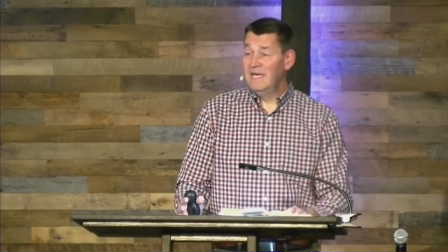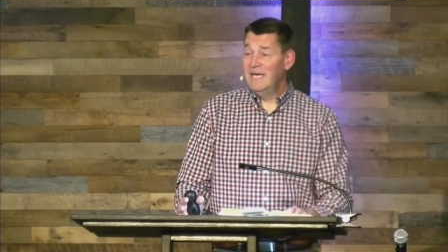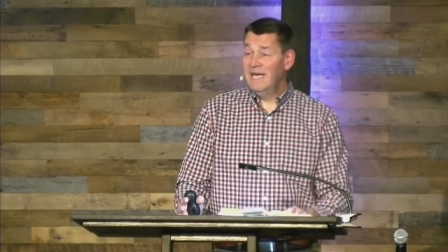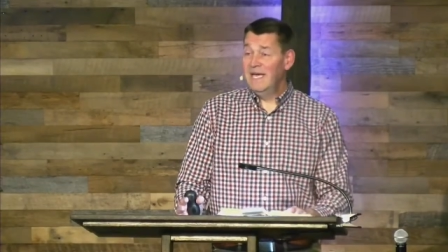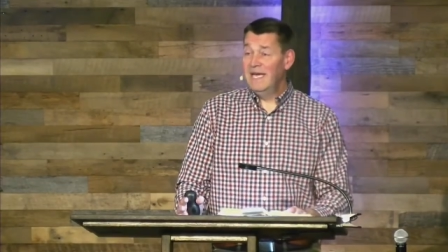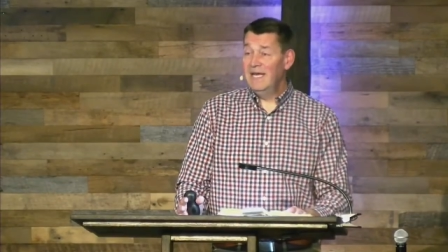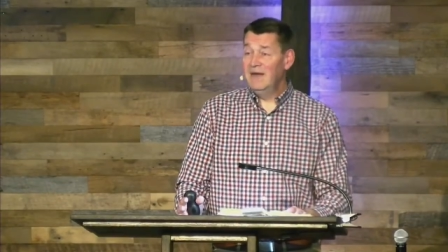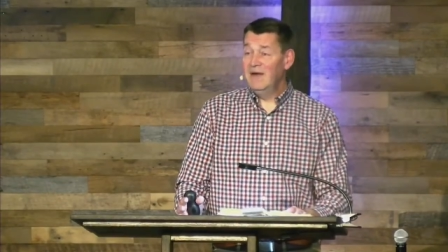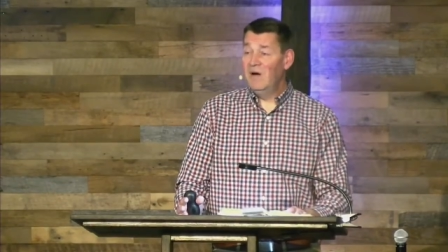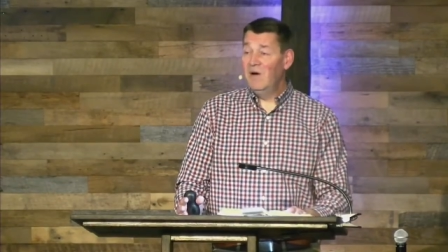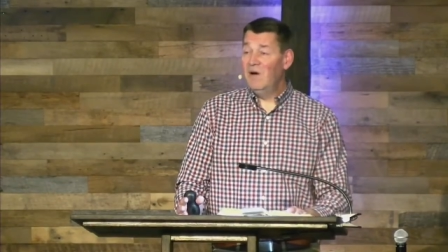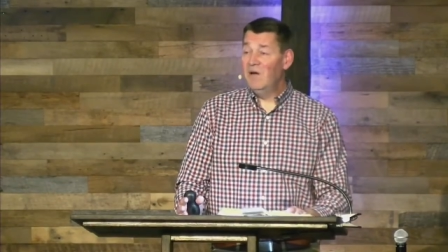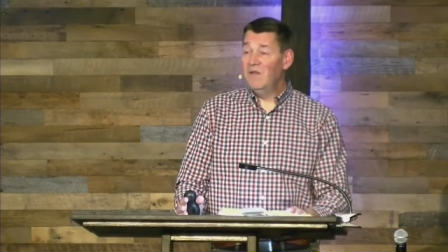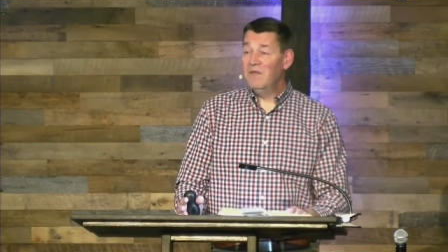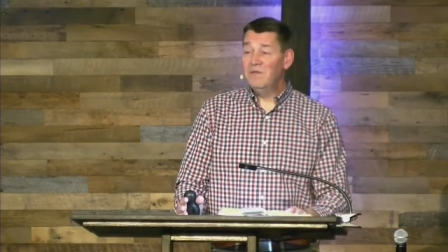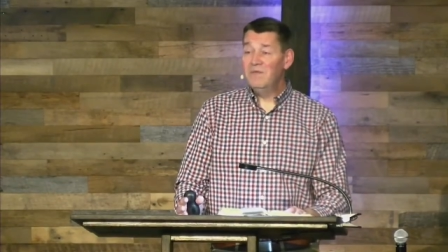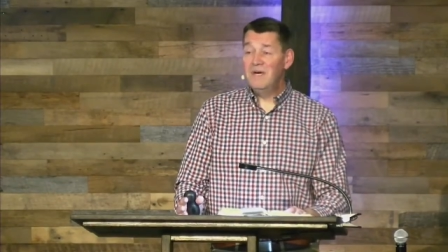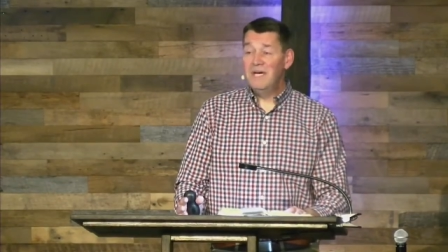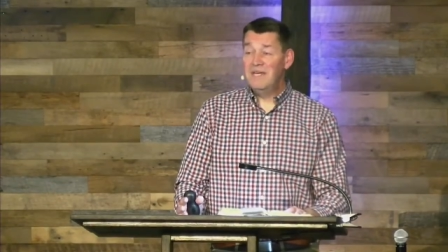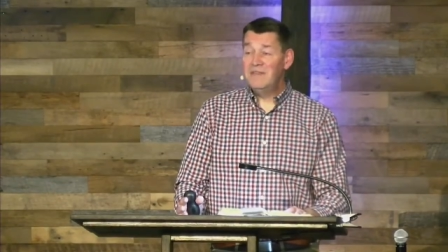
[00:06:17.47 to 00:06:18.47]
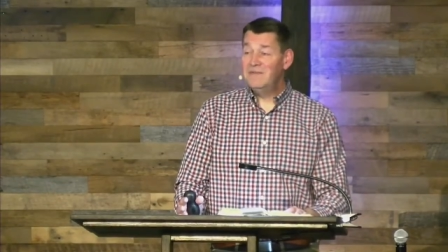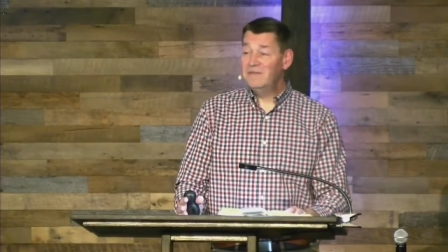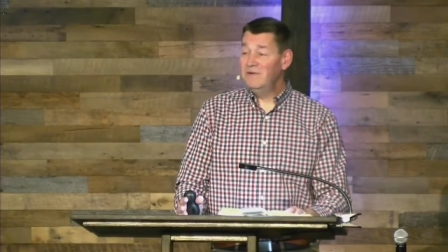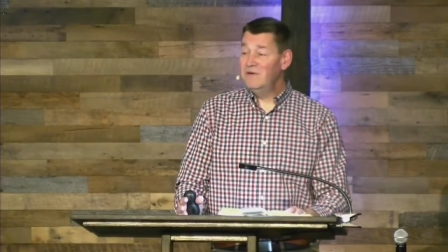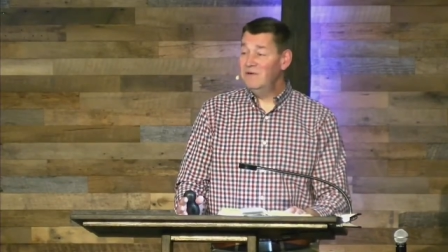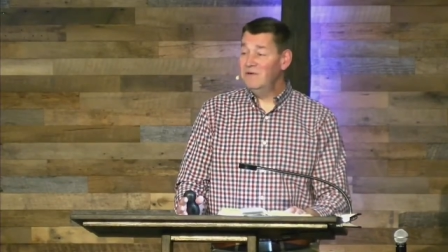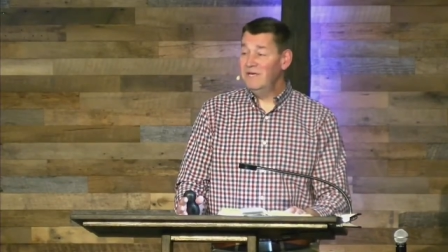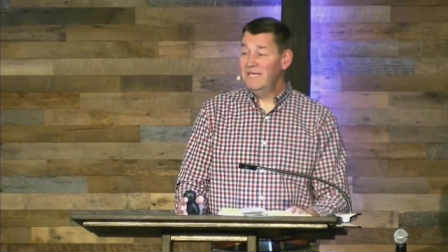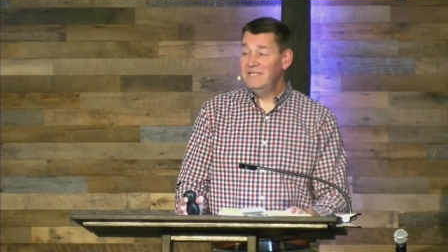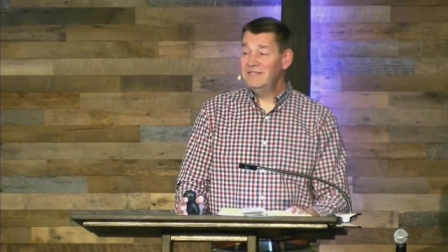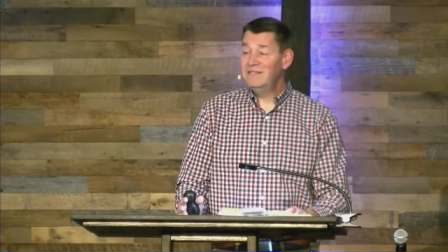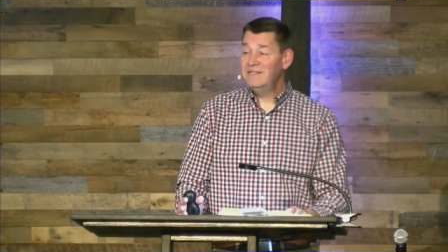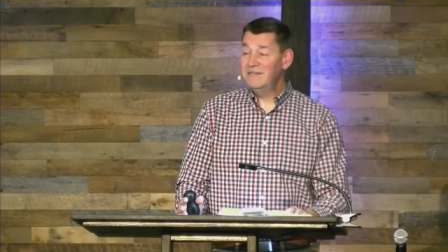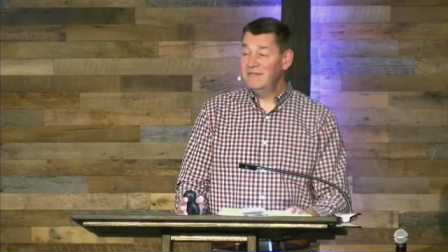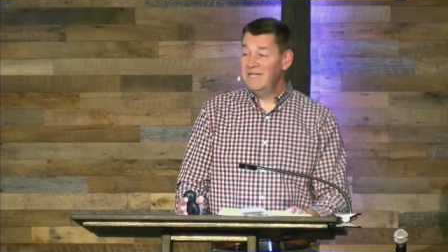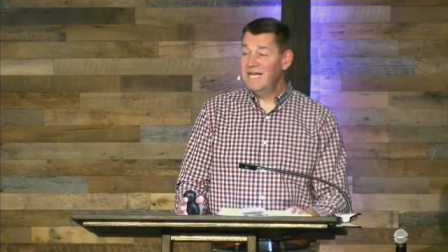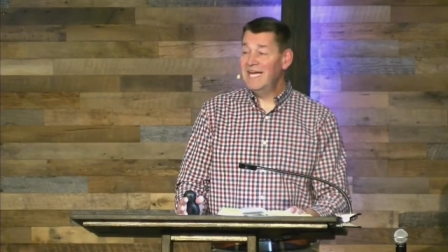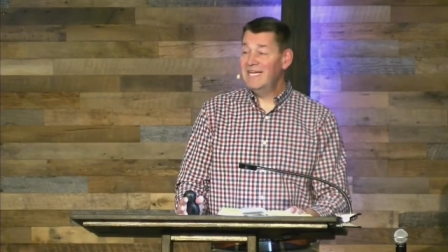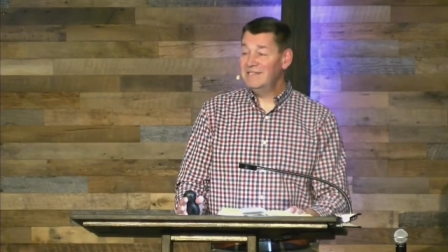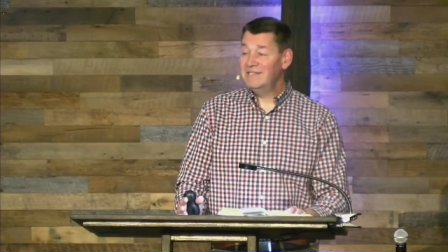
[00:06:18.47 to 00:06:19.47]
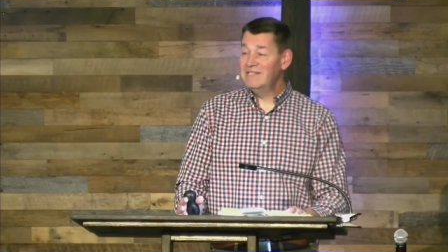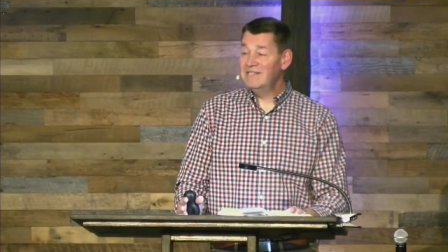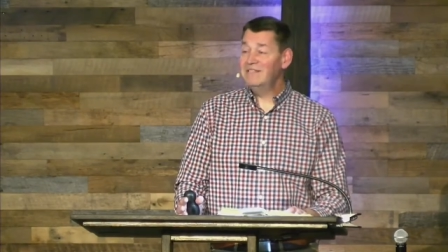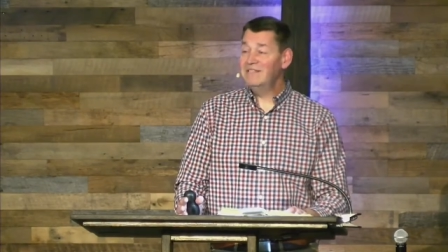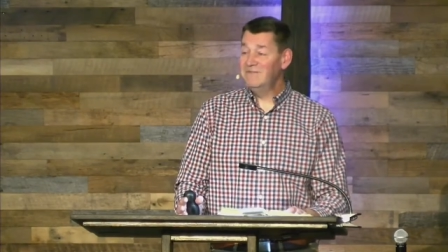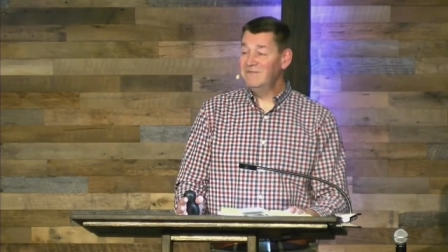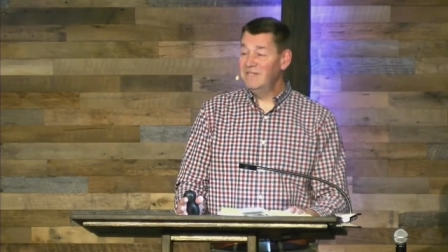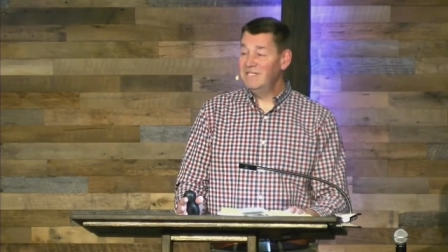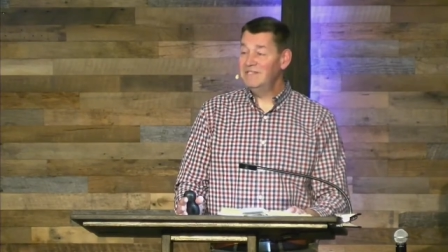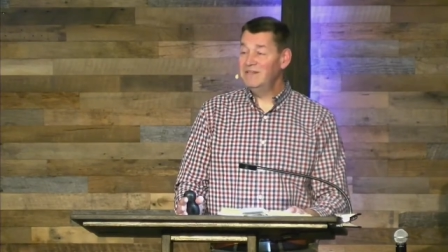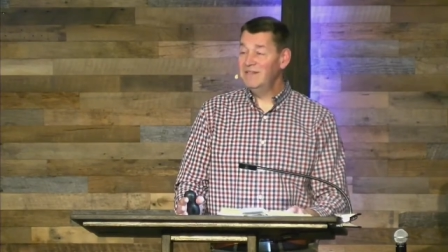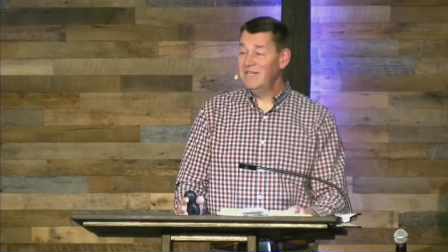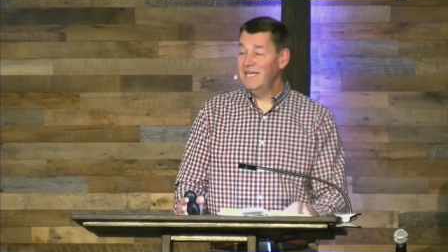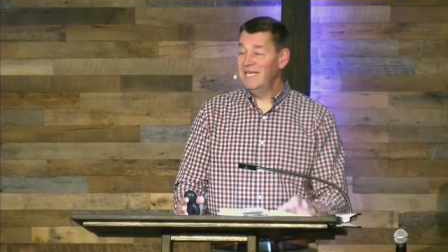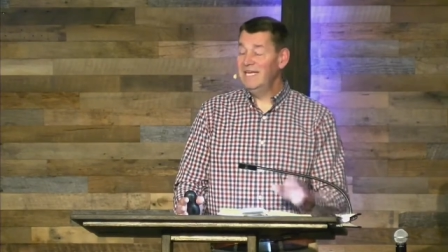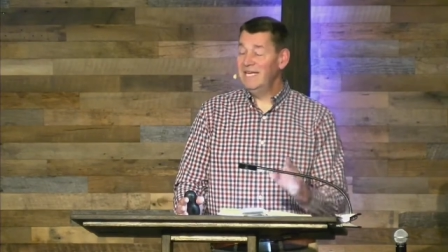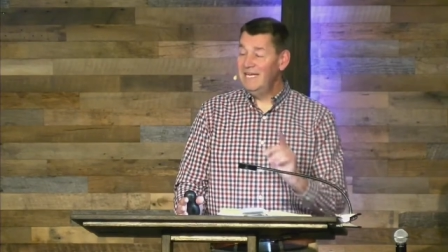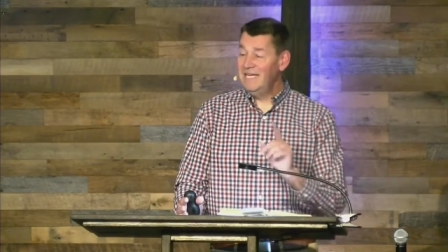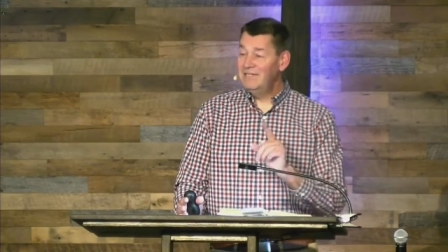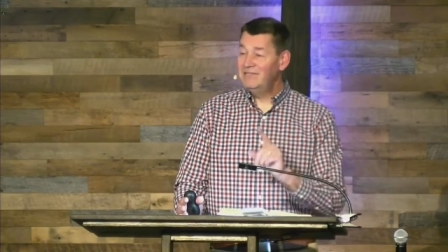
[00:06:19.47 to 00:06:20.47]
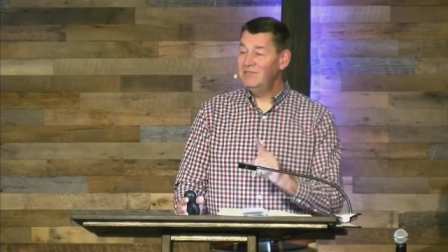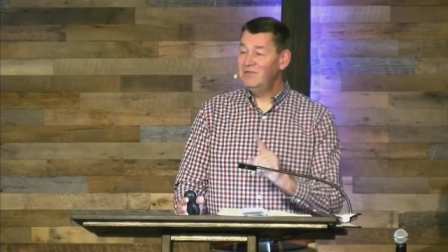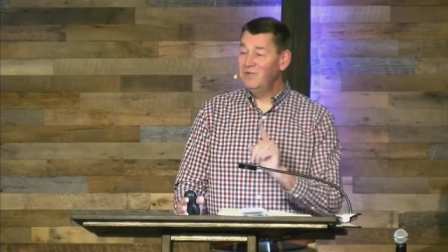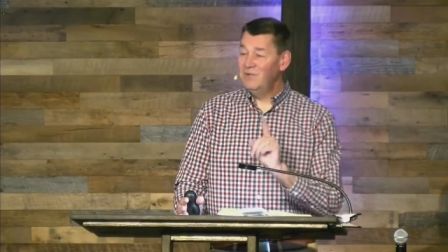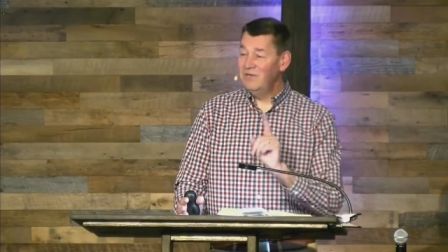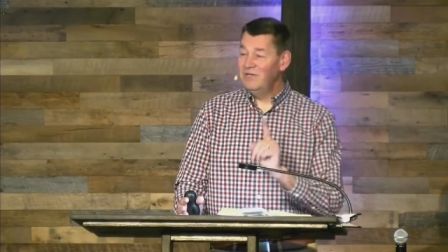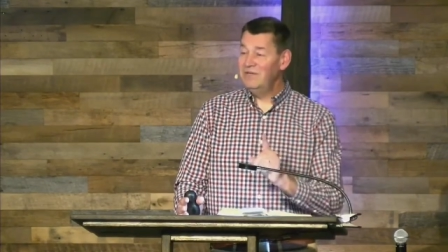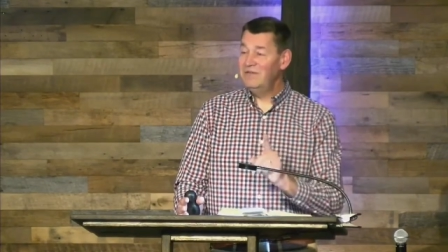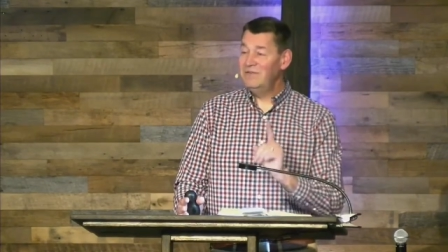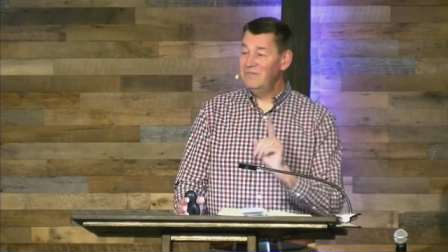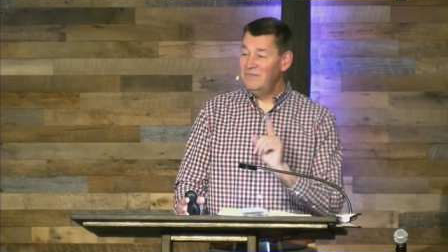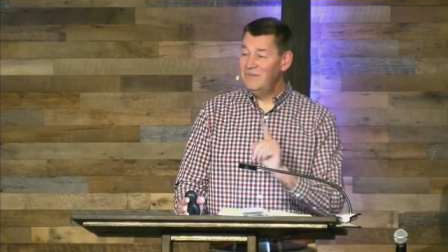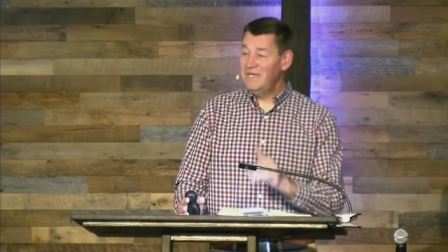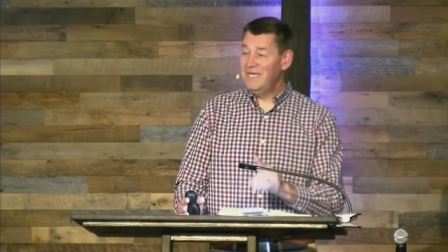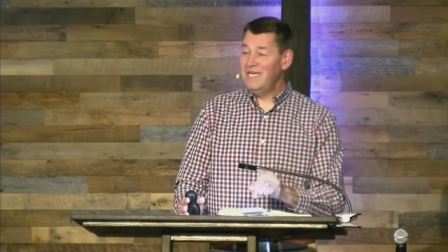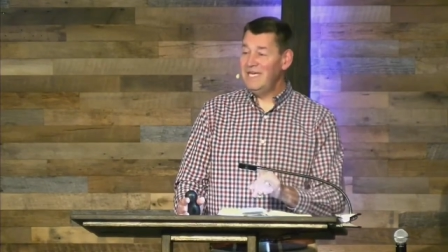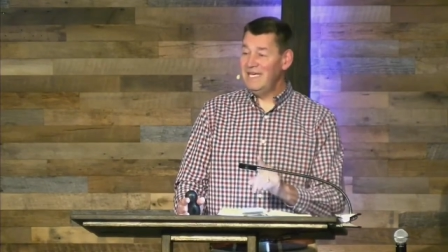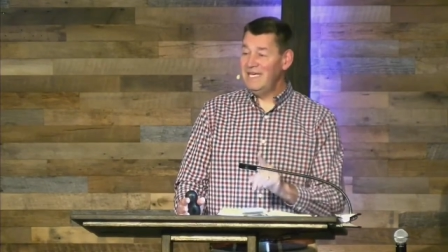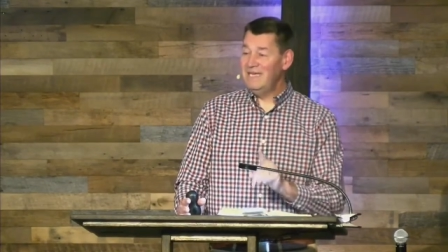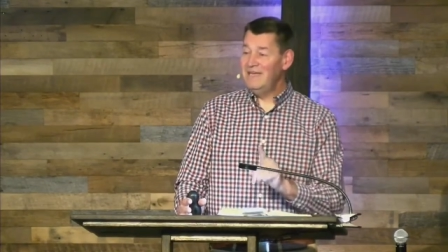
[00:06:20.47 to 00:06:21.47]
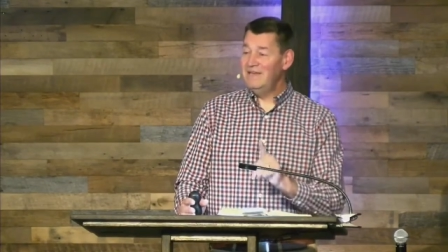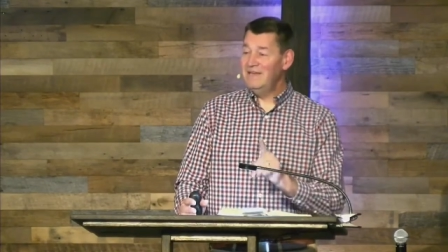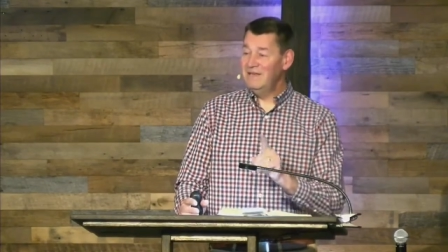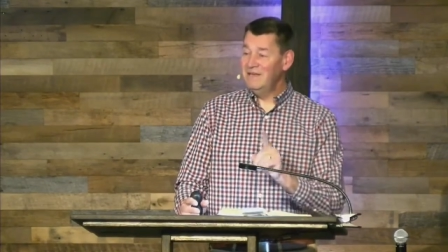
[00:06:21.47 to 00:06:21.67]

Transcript: And all the way through, he still has this vision that he's going to be